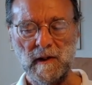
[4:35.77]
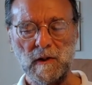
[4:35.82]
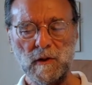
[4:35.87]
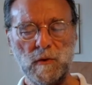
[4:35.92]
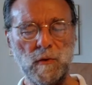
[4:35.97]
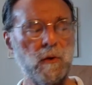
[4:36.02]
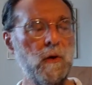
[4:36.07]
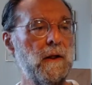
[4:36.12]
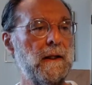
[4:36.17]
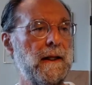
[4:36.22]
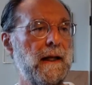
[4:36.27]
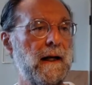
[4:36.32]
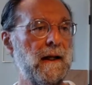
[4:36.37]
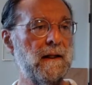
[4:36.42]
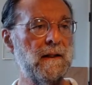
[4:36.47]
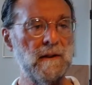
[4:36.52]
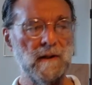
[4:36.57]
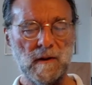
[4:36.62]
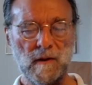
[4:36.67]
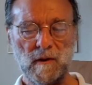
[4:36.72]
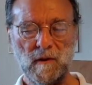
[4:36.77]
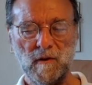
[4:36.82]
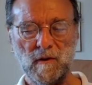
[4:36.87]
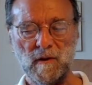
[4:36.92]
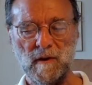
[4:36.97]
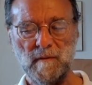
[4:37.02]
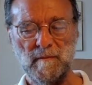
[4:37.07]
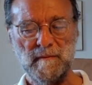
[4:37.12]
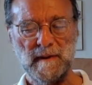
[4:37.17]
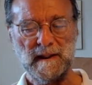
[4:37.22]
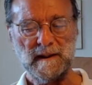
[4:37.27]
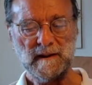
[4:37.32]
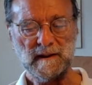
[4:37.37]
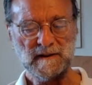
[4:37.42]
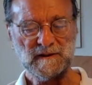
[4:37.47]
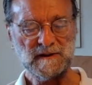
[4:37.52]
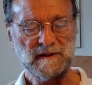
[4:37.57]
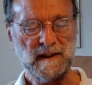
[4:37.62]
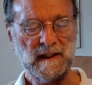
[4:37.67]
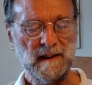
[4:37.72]
qualia or mental
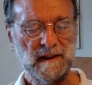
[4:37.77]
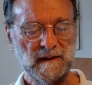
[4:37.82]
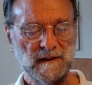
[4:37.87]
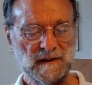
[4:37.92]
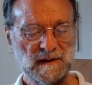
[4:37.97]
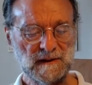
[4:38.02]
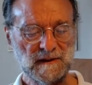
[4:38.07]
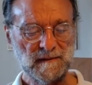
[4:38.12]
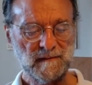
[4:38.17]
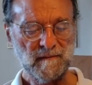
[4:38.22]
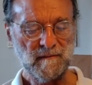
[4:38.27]
states.